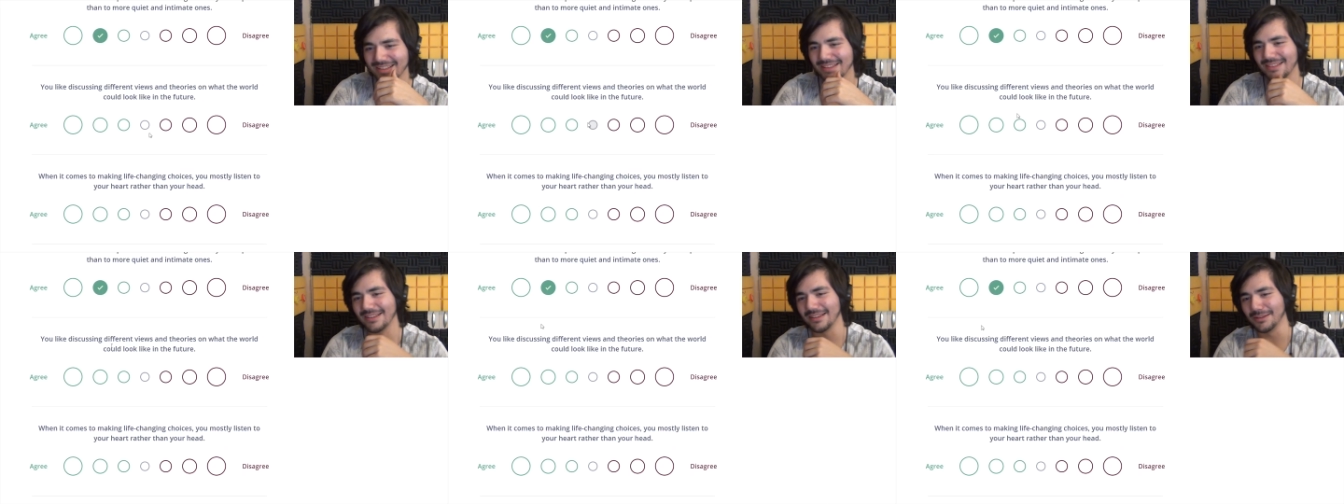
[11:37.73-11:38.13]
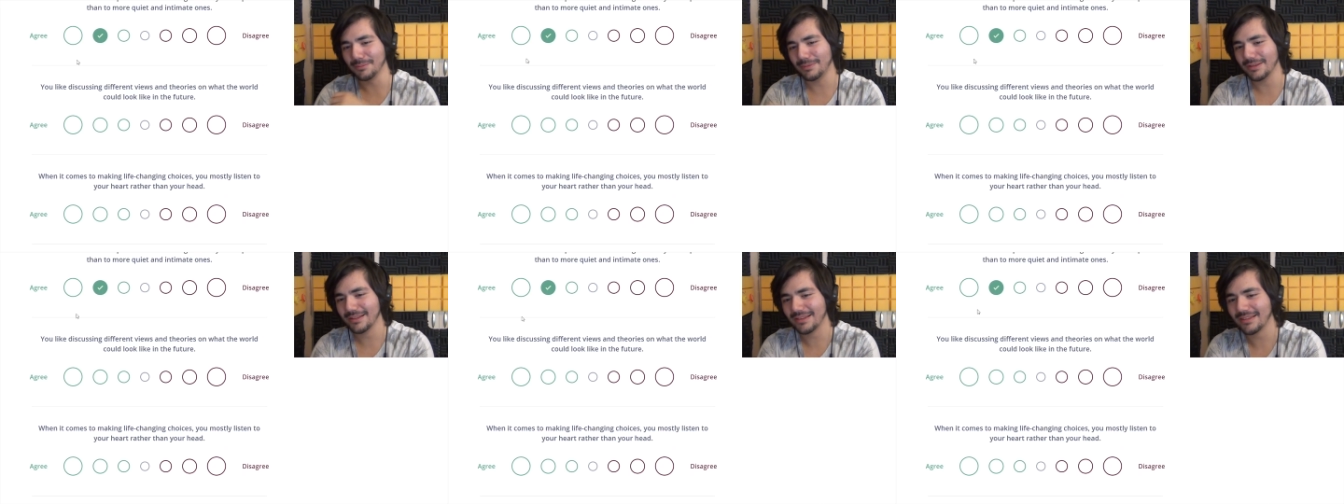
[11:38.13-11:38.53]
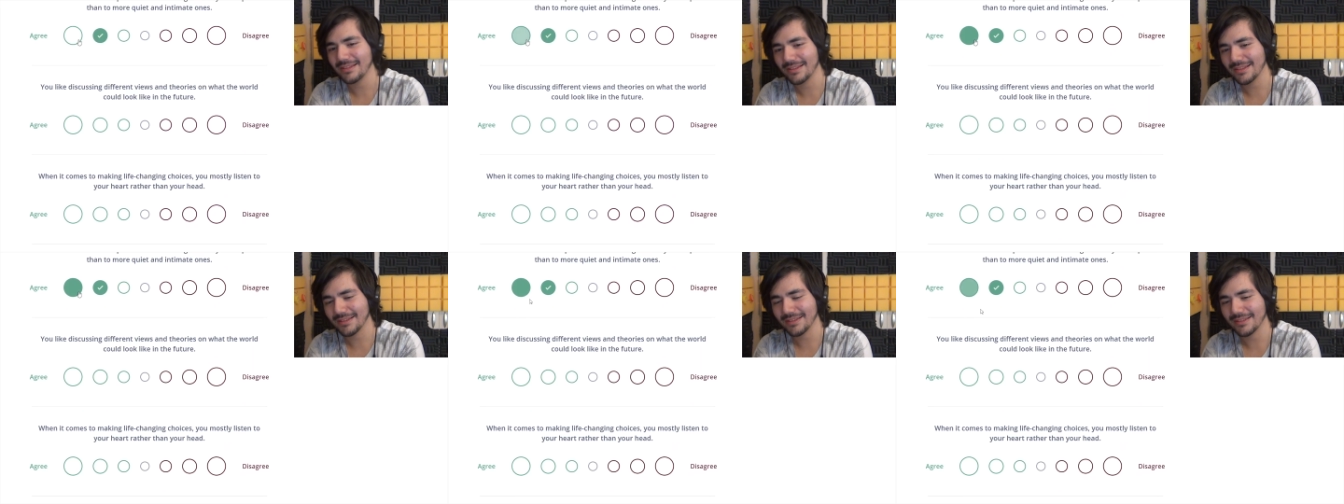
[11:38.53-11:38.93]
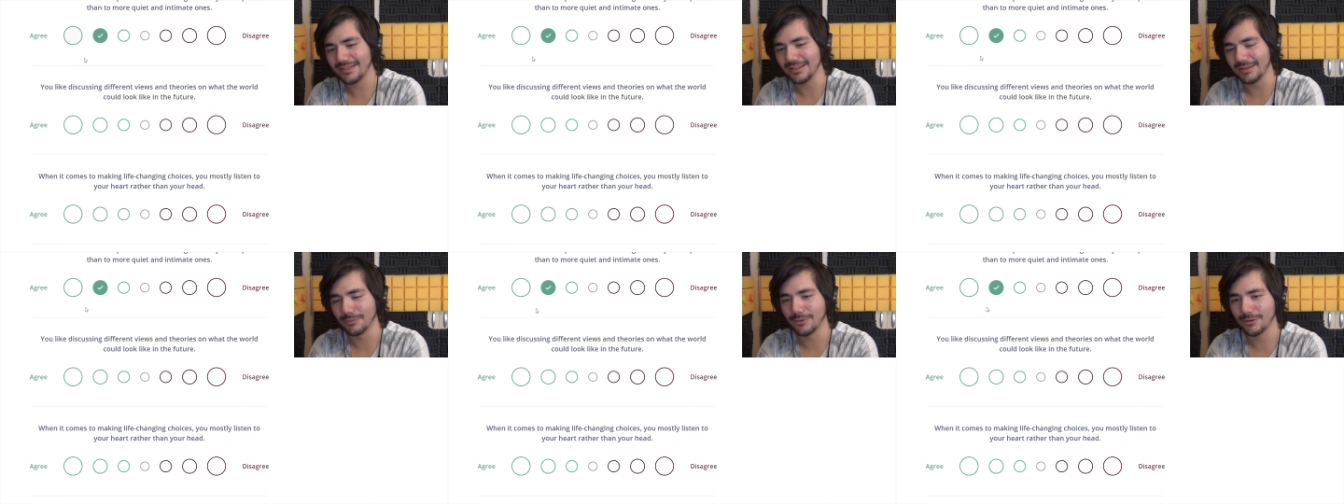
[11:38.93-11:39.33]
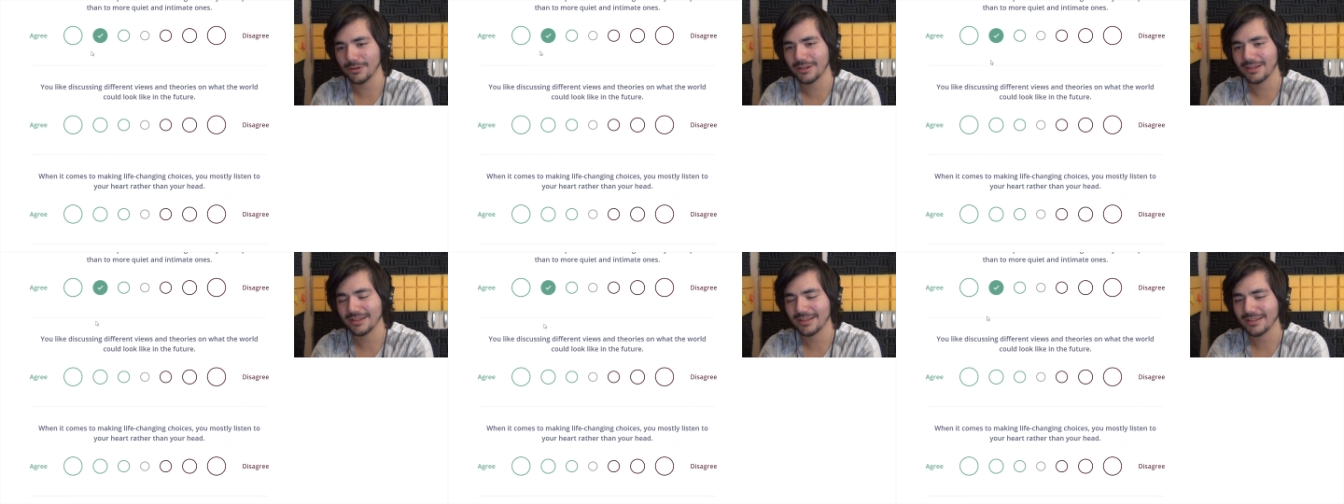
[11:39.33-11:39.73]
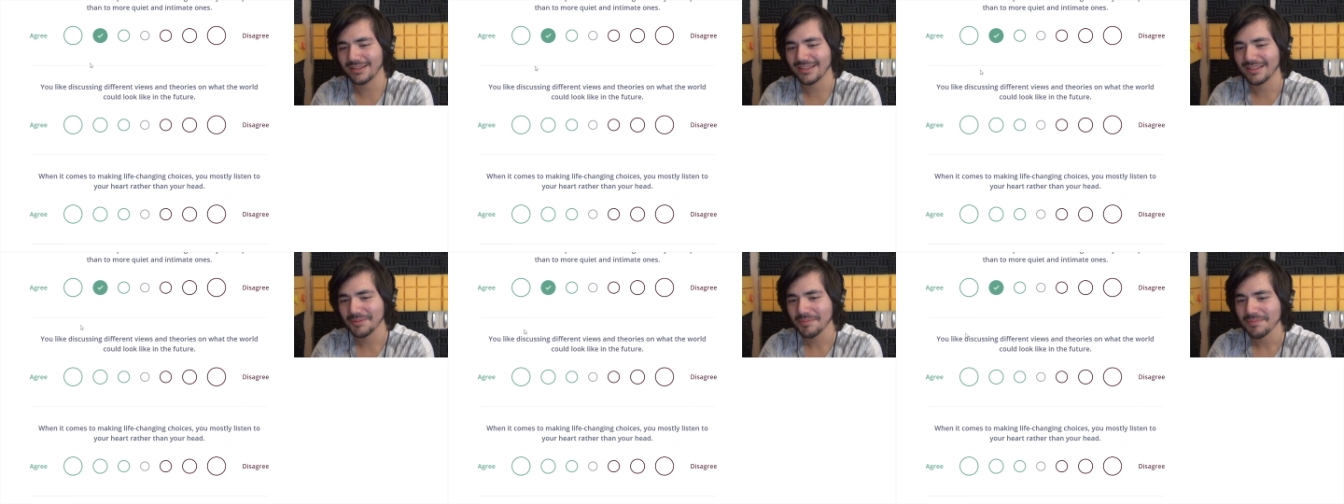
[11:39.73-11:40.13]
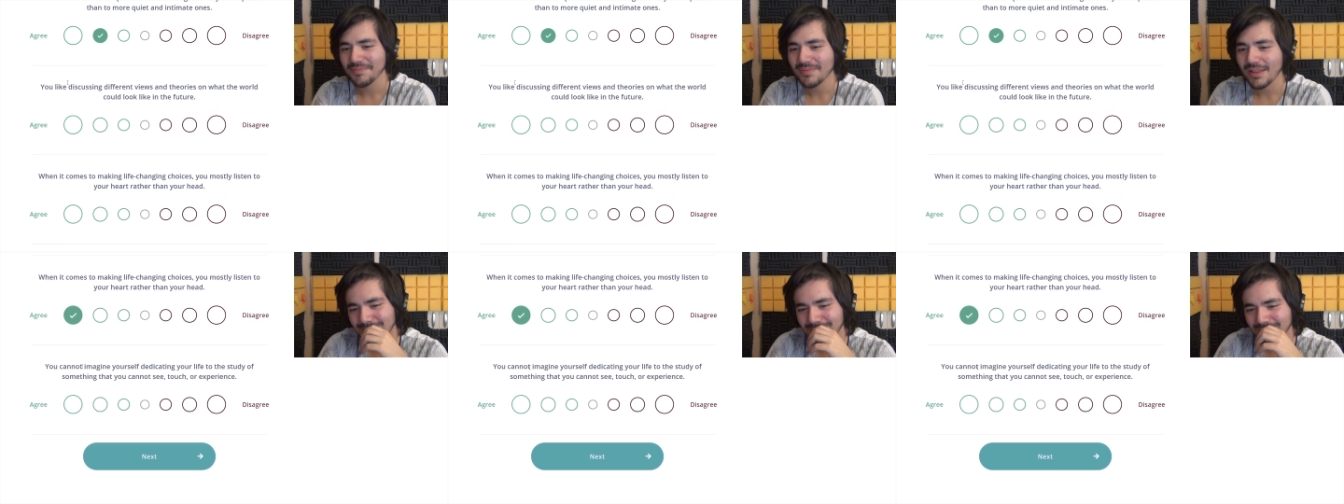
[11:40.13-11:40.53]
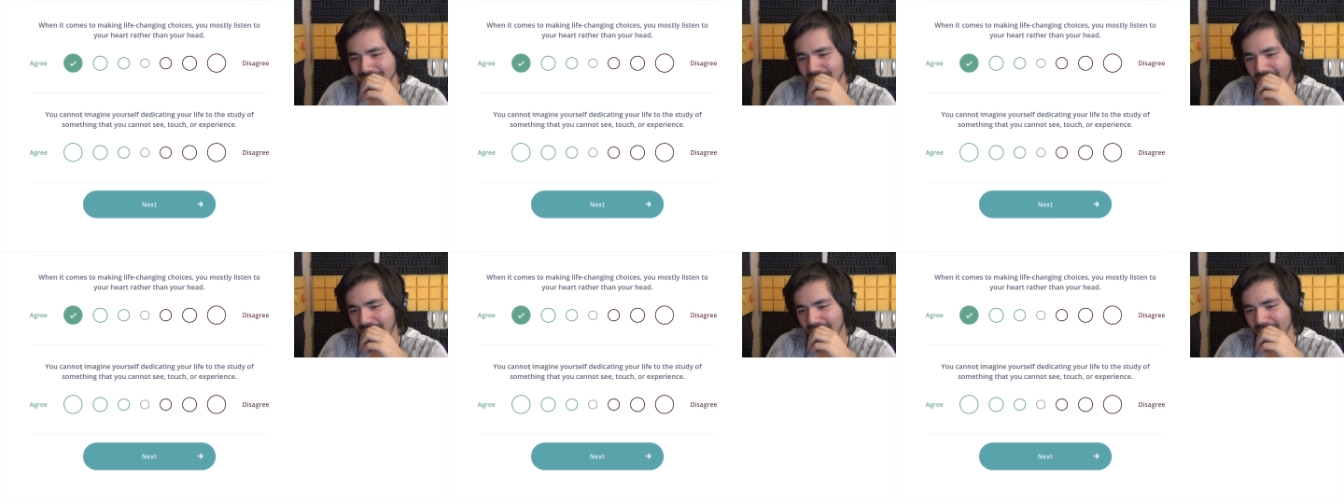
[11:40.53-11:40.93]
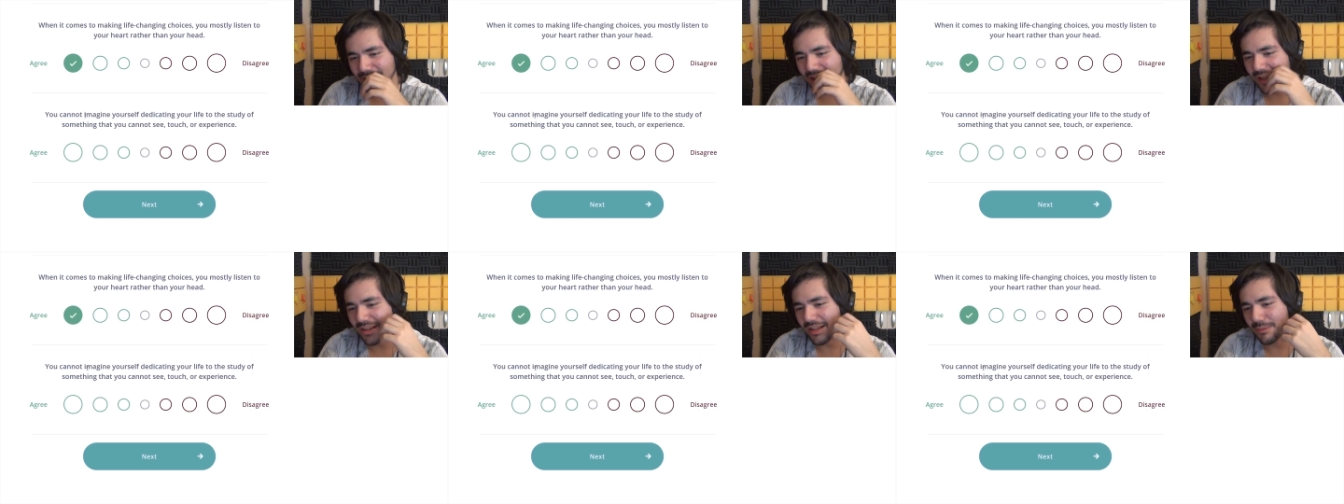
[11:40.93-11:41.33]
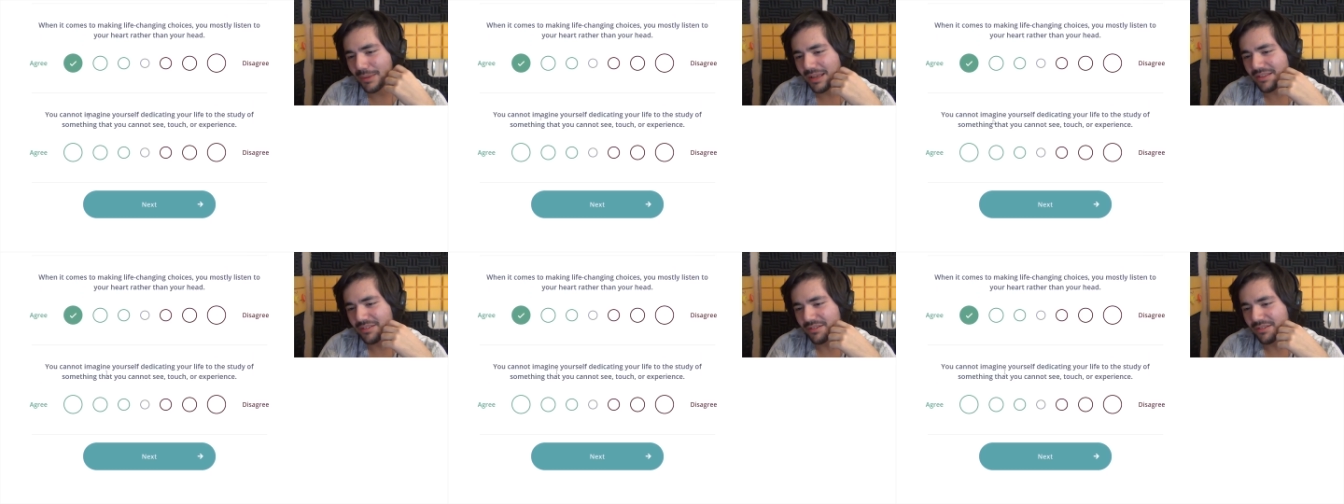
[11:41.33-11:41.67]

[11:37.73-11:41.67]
Little more. You cannot imagine